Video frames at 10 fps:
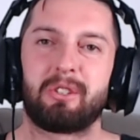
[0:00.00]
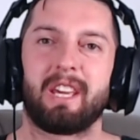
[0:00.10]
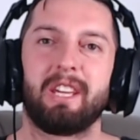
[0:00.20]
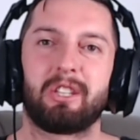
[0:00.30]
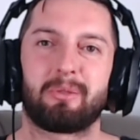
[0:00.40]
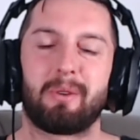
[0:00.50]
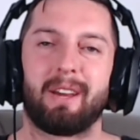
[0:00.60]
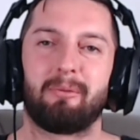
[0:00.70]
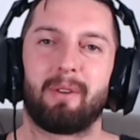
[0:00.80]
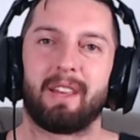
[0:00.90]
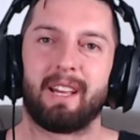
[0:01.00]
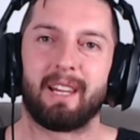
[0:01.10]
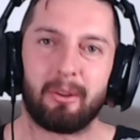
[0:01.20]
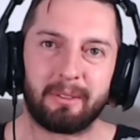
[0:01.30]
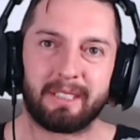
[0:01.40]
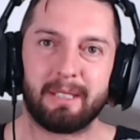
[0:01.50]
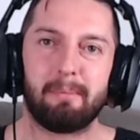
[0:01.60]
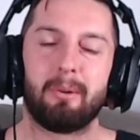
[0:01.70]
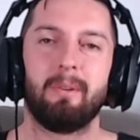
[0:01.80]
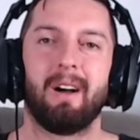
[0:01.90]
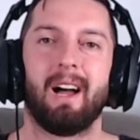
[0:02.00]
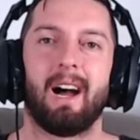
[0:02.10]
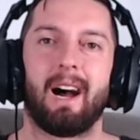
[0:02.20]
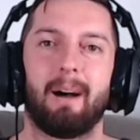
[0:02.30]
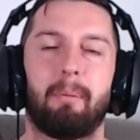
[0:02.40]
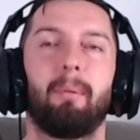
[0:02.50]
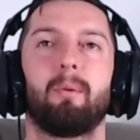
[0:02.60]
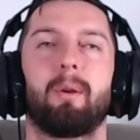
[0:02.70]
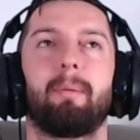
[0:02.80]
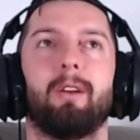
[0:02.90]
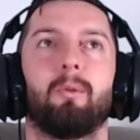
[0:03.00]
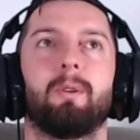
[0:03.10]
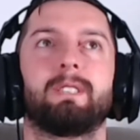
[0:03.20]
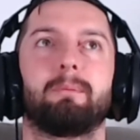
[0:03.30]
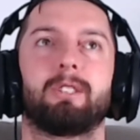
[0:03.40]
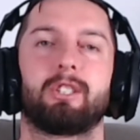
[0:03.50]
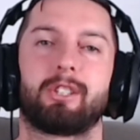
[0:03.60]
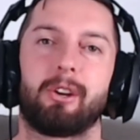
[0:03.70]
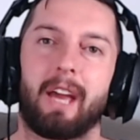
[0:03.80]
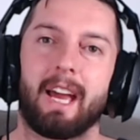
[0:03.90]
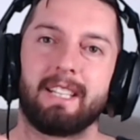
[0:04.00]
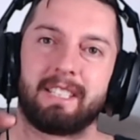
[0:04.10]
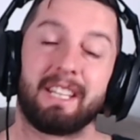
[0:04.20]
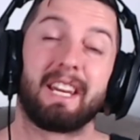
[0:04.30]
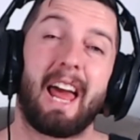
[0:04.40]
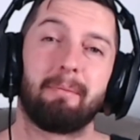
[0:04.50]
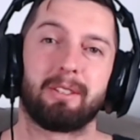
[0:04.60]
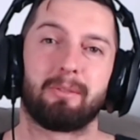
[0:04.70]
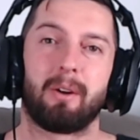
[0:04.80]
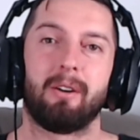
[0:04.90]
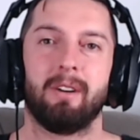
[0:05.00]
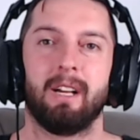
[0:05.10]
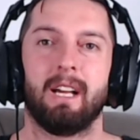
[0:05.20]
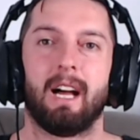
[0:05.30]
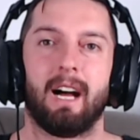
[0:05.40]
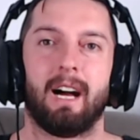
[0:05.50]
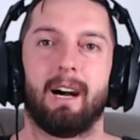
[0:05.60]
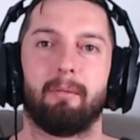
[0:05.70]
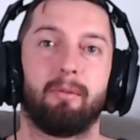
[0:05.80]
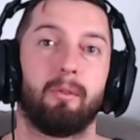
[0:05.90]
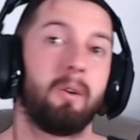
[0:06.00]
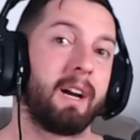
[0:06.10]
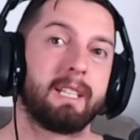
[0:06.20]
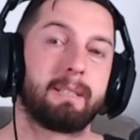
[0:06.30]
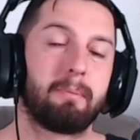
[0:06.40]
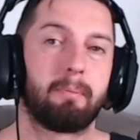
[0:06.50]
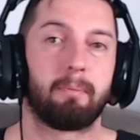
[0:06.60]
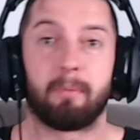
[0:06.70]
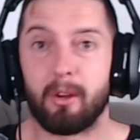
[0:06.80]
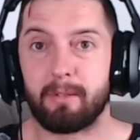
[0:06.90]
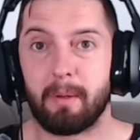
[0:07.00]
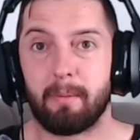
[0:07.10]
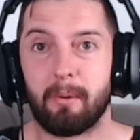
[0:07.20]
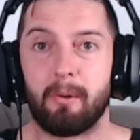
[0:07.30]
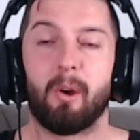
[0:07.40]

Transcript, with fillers: each one with a little symbol. Probably would have been awesome to showcase their name as well, for I guess those people who are